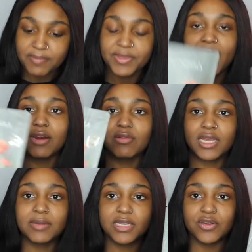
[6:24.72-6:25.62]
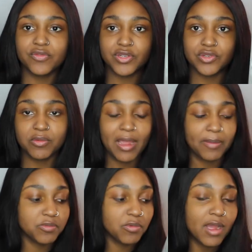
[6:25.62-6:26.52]
Yeah, it only comes individually
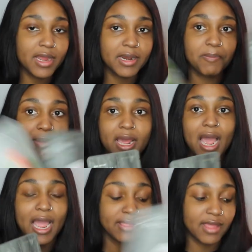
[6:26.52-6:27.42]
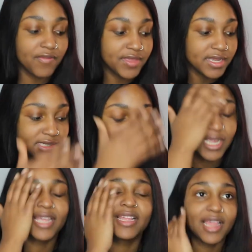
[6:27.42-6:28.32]
wrapped one, but I love these because
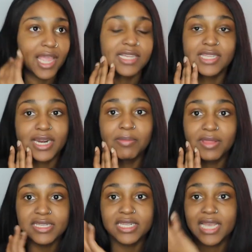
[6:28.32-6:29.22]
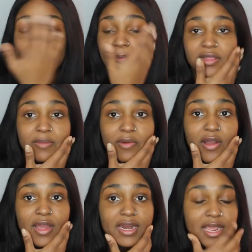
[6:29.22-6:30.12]
like I said, I'm lazy. I'll put them
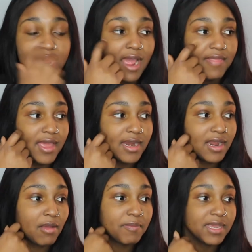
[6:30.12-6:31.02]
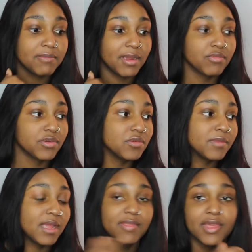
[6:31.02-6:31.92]
on and then I'll be in my
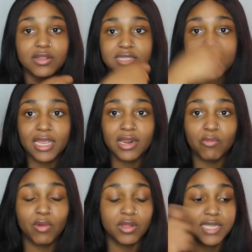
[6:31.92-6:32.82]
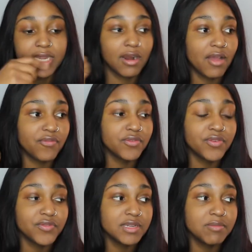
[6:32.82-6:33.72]
room, and then I'll take it off in
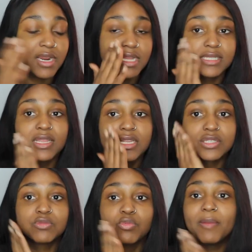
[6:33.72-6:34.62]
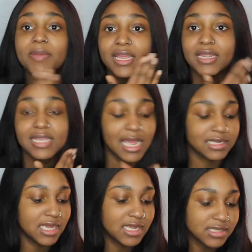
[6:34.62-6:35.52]
15 minutes and then just rub in the
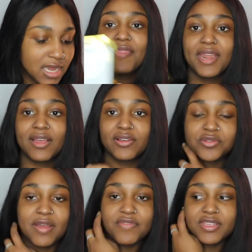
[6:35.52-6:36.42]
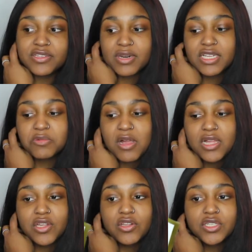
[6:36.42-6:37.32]
excess. And then I also have this one as
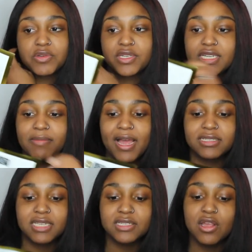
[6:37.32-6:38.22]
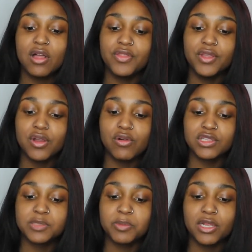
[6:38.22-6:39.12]
well. It's also a sheet mask. It's called the
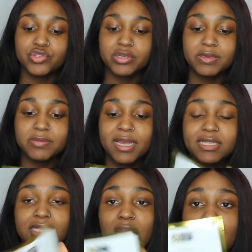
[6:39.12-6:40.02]
Gold Spa Treatment Mask.